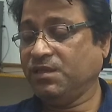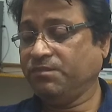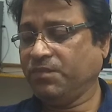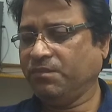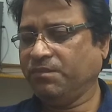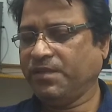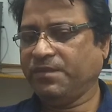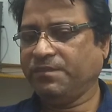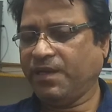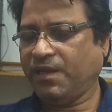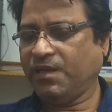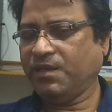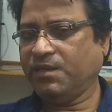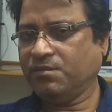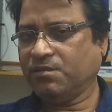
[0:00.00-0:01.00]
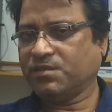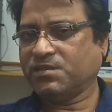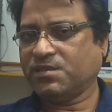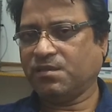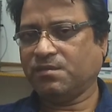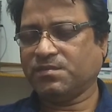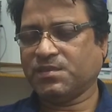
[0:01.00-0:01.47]
you keep on preparing
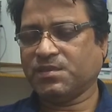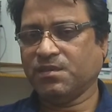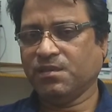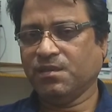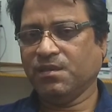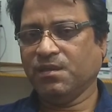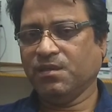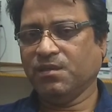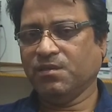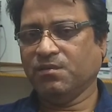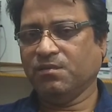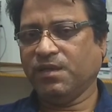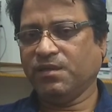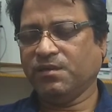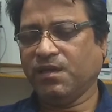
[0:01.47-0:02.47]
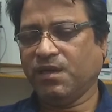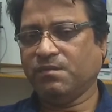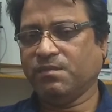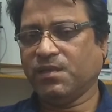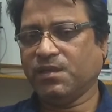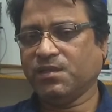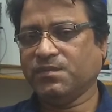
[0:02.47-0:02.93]
yourselves. When
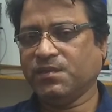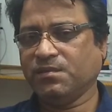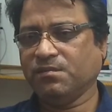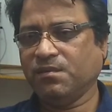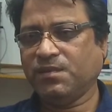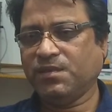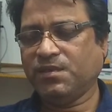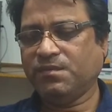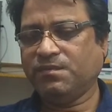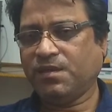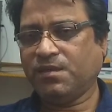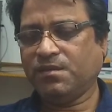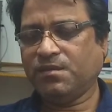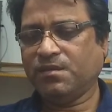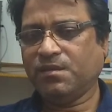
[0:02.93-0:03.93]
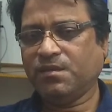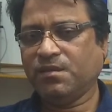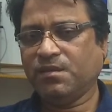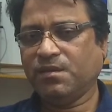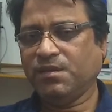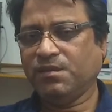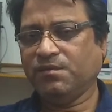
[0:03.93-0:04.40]
the advertisement will be given,
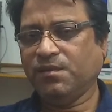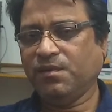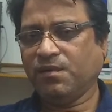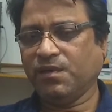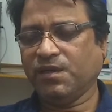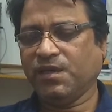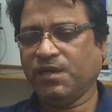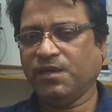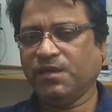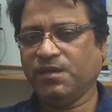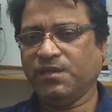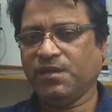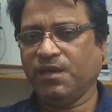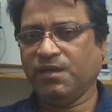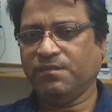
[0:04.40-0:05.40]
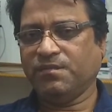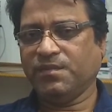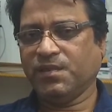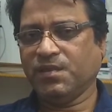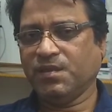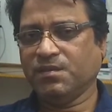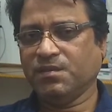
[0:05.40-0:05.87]
you will not get any
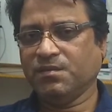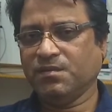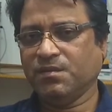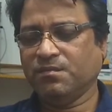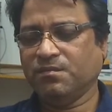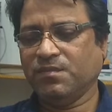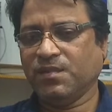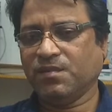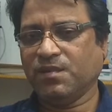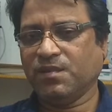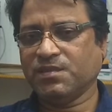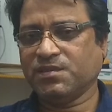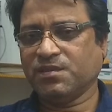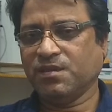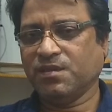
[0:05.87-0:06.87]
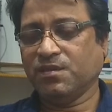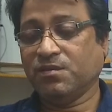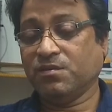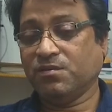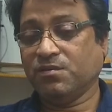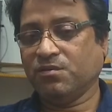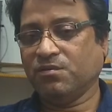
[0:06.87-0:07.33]
time, because
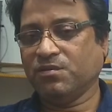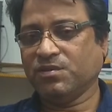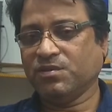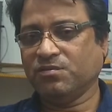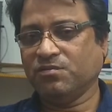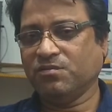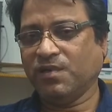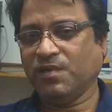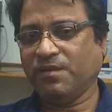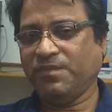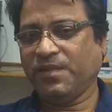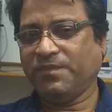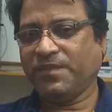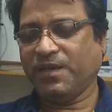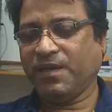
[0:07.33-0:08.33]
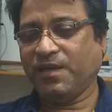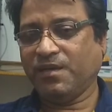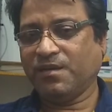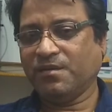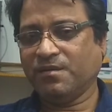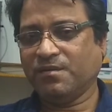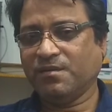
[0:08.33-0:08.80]
those who are
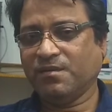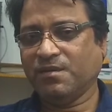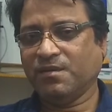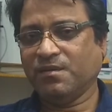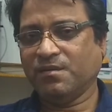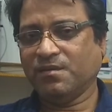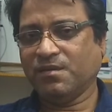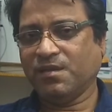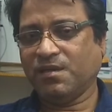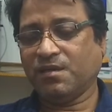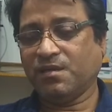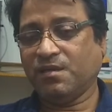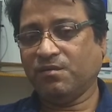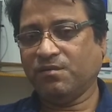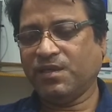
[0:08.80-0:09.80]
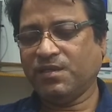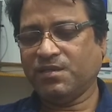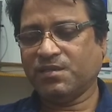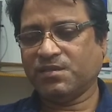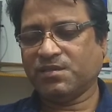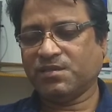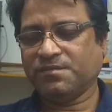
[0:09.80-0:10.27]
preparing, they are the
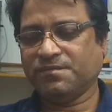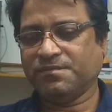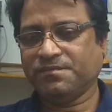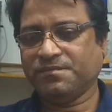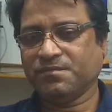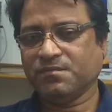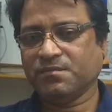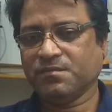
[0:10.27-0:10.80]
wisest,